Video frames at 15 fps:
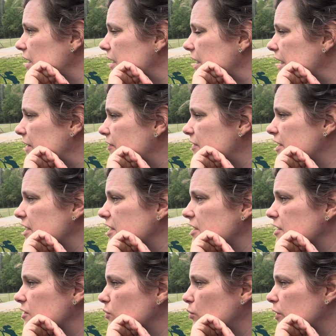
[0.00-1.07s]
And
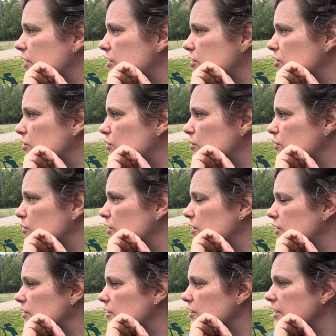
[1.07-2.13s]
then when you
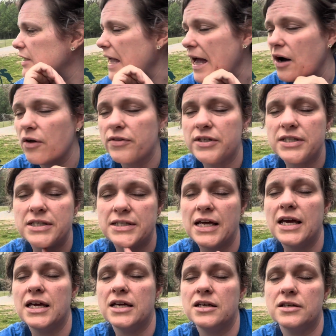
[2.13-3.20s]
count the
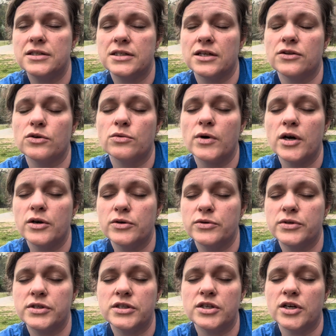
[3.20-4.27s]
steaks and the
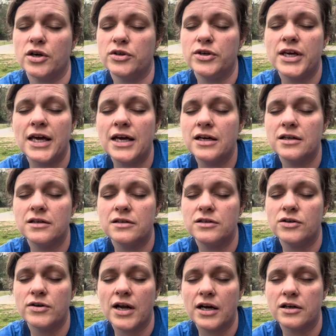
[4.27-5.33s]
roast, you know,
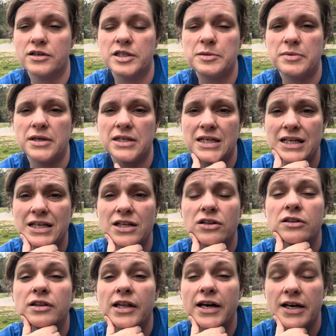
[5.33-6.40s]
you're not going to spend any
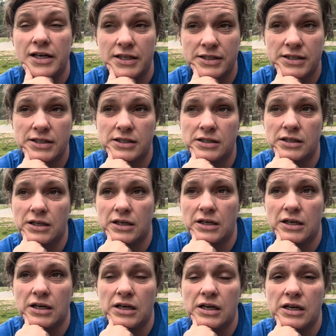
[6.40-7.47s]
less
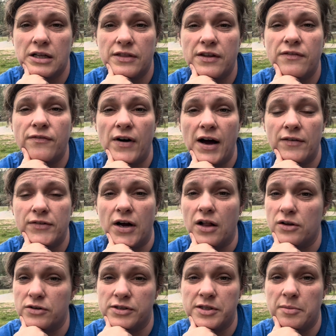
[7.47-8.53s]
than
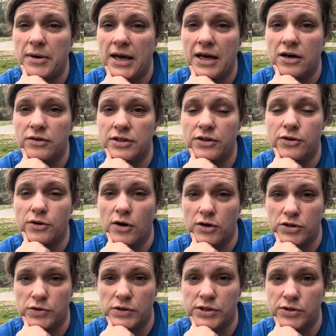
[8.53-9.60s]
$5 a pound at the
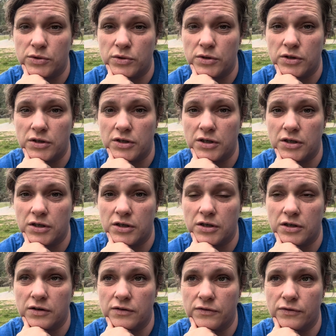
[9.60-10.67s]
grocery store
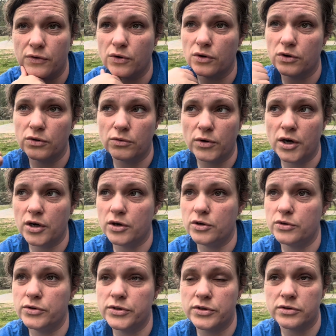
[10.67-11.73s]
for
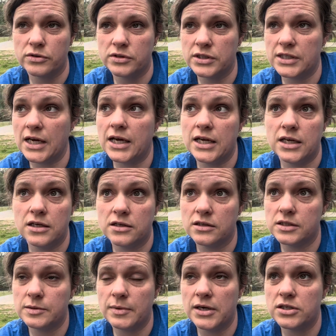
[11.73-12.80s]
roast or steak,
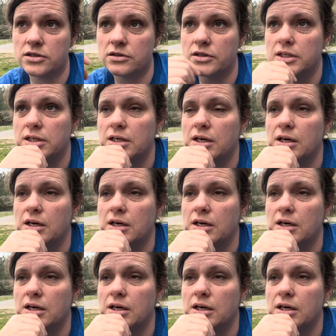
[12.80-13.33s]
especially.